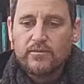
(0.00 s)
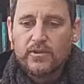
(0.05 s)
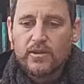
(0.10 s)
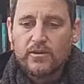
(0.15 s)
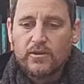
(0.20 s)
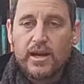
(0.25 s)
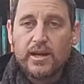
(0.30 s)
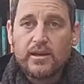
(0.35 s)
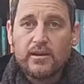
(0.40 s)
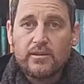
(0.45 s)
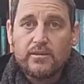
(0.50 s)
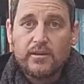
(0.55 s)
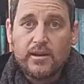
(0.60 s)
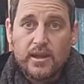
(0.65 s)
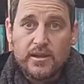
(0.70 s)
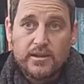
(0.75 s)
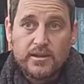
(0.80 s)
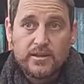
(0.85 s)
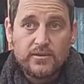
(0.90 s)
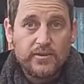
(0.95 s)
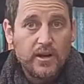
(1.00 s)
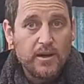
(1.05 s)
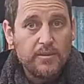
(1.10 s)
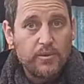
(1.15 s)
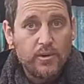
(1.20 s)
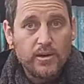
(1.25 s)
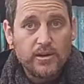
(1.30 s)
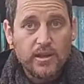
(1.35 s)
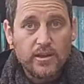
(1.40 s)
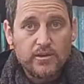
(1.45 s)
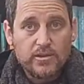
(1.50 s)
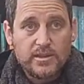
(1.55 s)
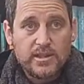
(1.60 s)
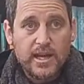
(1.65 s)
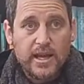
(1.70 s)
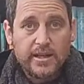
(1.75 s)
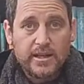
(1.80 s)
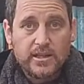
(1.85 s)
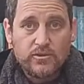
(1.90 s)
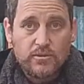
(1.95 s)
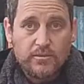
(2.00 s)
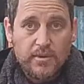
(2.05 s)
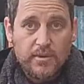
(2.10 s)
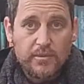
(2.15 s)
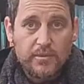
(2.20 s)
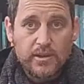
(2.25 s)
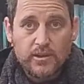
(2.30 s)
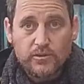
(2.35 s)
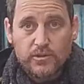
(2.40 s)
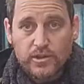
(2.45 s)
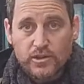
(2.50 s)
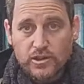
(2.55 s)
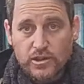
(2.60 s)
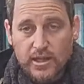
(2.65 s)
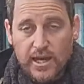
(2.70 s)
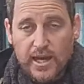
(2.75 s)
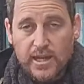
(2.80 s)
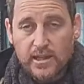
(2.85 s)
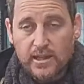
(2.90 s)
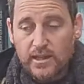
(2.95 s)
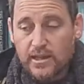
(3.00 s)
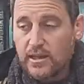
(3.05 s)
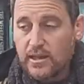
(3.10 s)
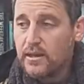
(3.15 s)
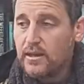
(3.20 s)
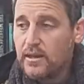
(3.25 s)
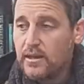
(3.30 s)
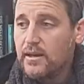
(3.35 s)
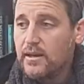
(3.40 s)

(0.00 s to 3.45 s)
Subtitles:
Right? And this is very important to understand, because remember, the Christianity,